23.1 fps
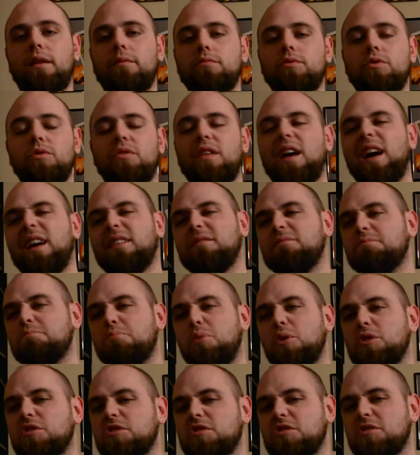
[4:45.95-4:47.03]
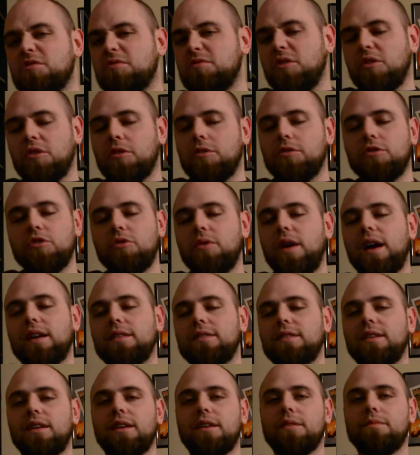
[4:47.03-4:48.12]
Do not push, or do not
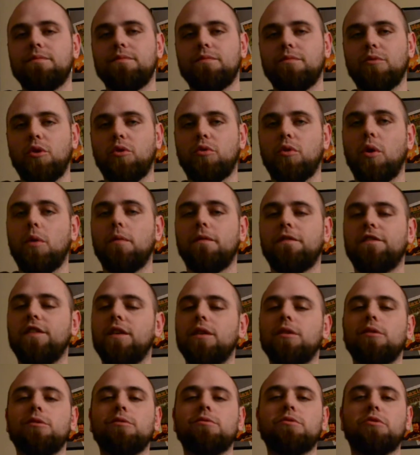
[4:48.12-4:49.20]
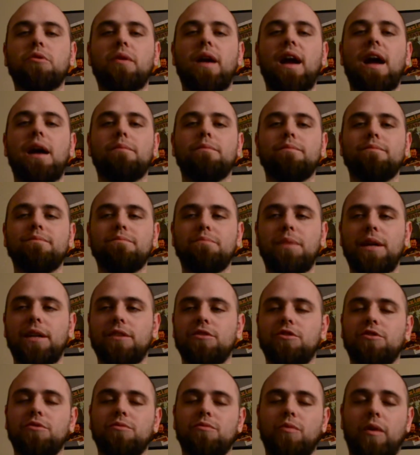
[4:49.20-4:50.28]
grope, feel, grab,
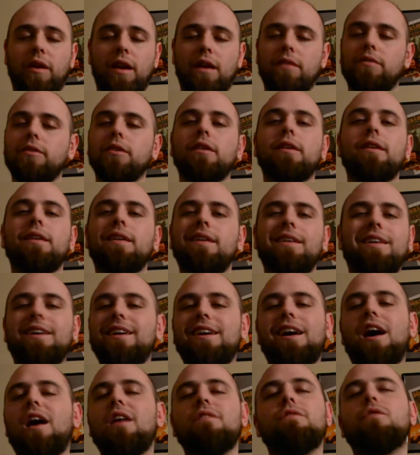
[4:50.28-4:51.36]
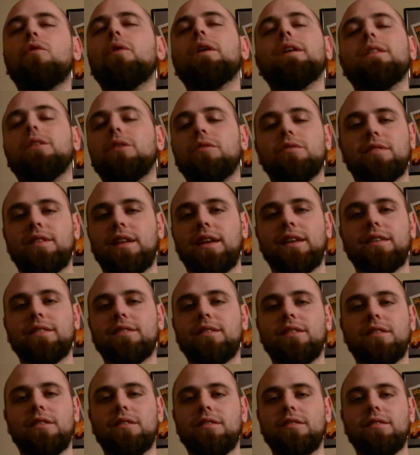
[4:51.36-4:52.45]
pinch, whatever. Avoid those things.
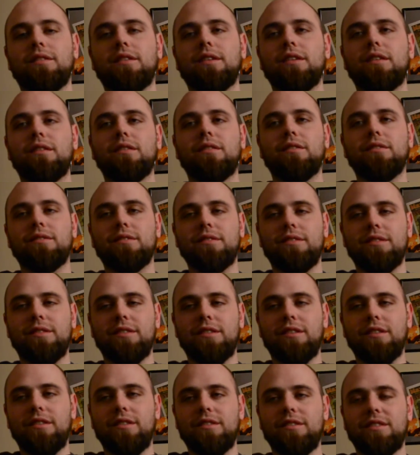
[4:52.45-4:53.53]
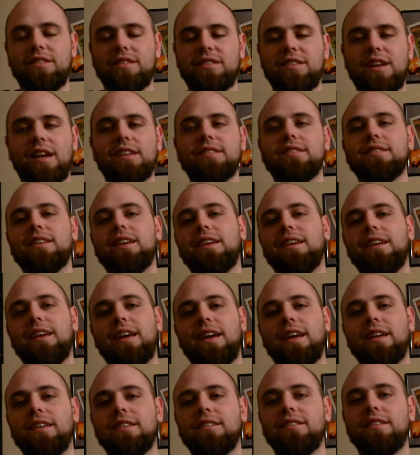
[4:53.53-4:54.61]
They're disgusting
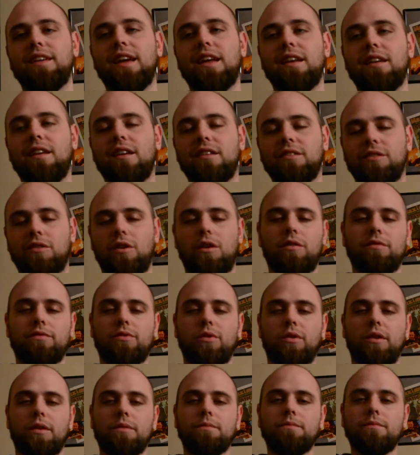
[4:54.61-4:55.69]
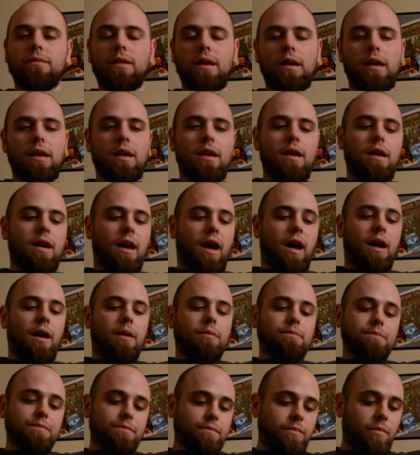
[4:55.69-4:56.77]
and uncalled for.
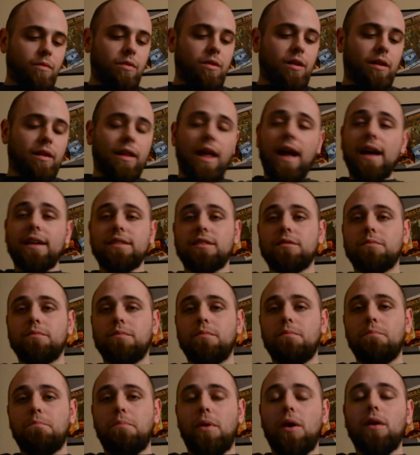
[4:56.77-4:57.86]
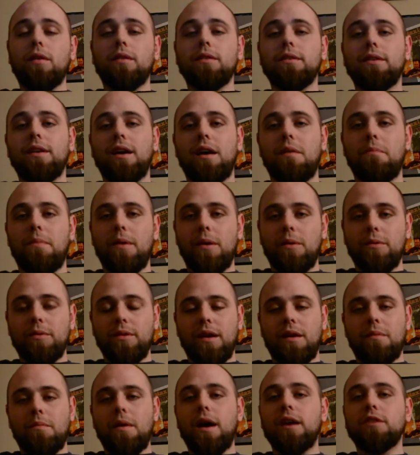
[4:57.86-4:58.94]
The last part about
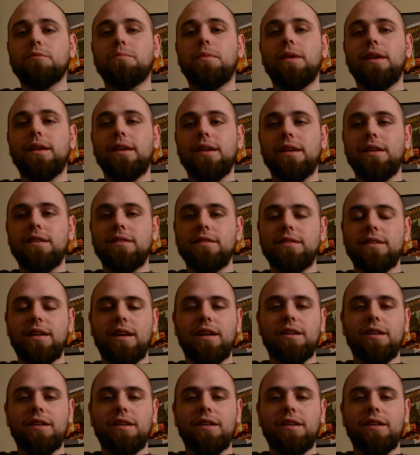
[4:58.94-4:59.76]
mosh pit is